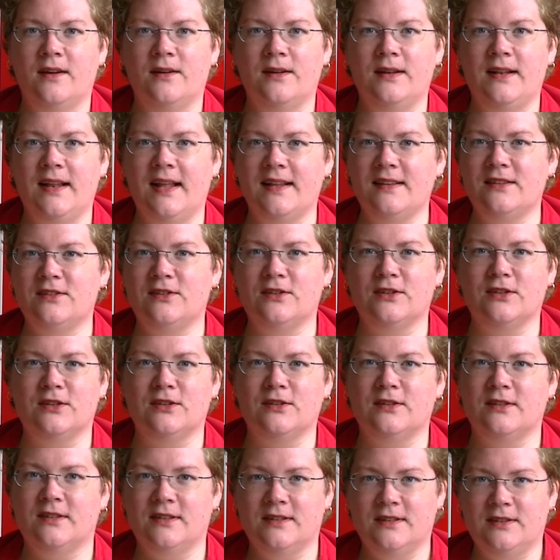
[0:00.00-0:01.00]
let's
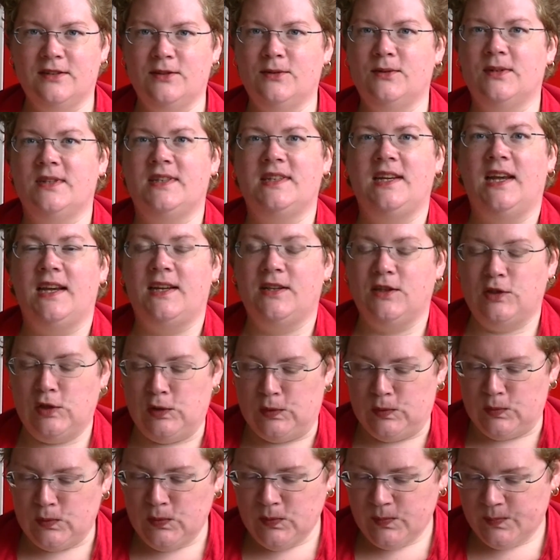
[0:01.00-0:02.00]
just do a take
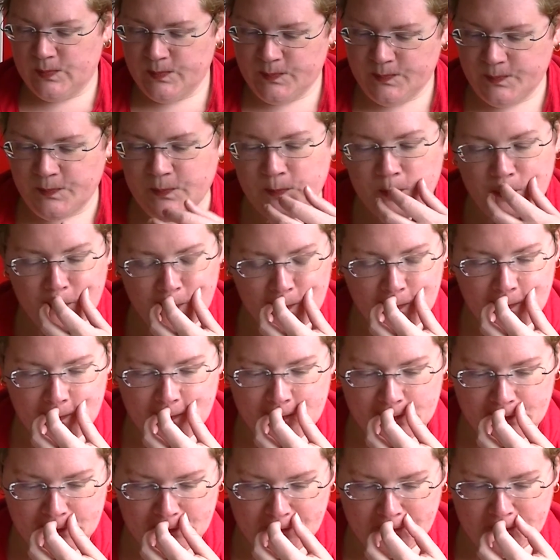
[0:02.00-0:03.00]
two.
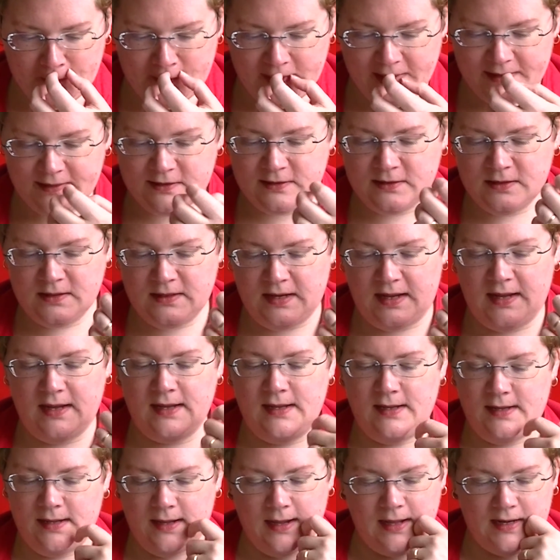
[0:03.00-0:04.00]
So that's
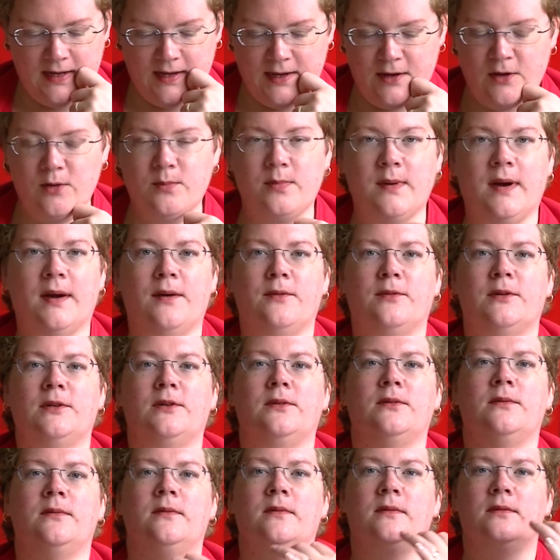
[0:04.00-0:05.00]
today and I hope I
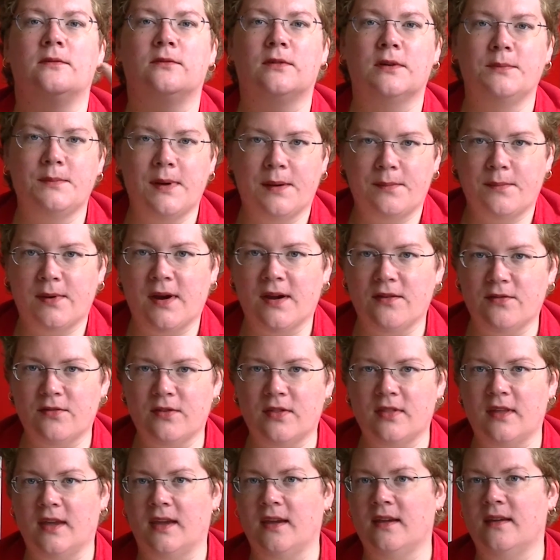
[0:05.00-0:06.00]
will remember
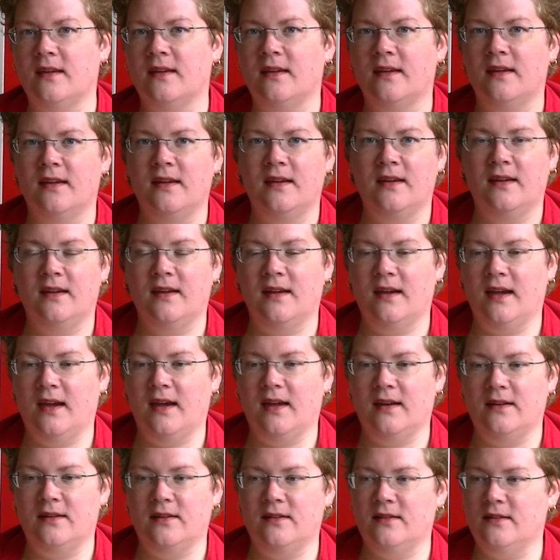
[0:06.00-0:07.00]
everything
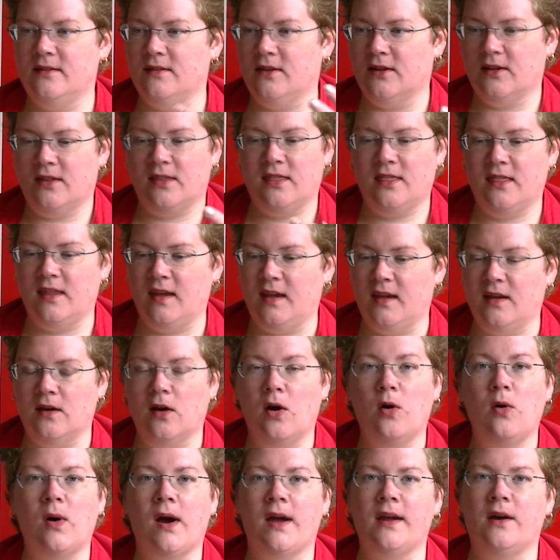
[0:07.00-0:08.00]
and not think,
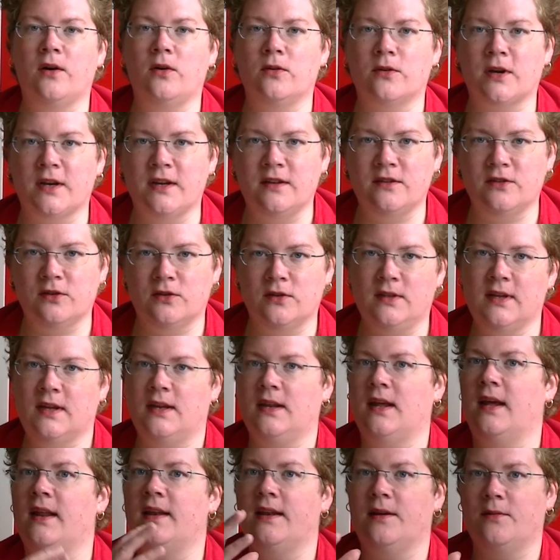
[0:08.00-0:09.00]
oh, I already told that
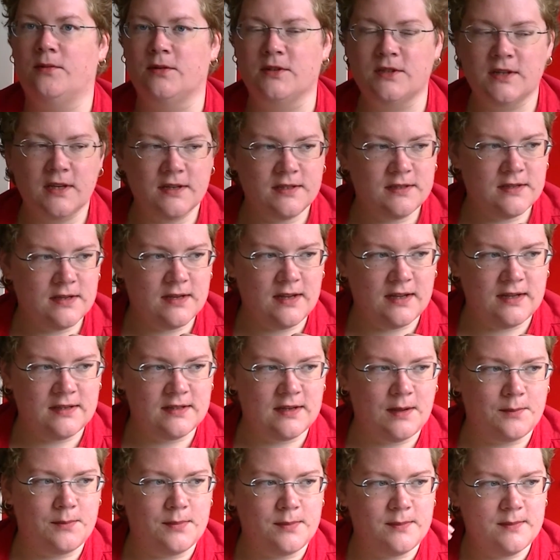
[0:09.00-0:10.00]
and that was yesterday's
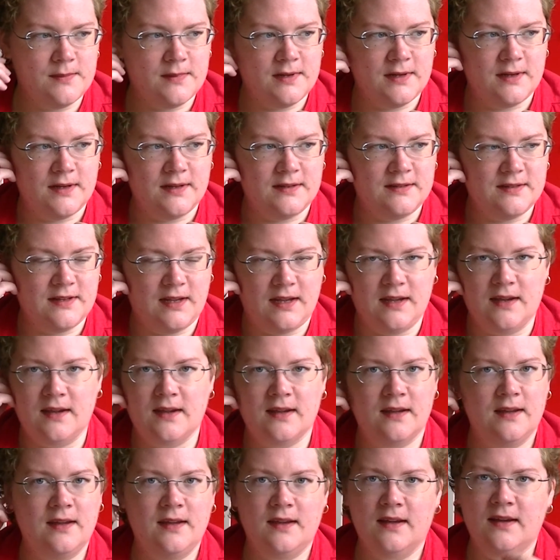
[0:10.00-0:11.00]
uh,
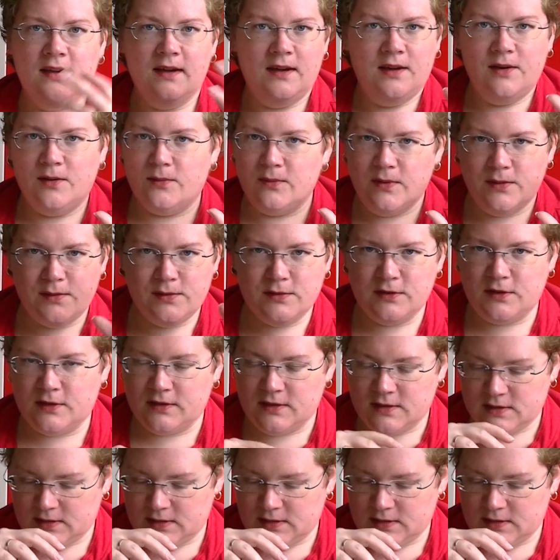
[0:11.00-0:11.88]
take. We will just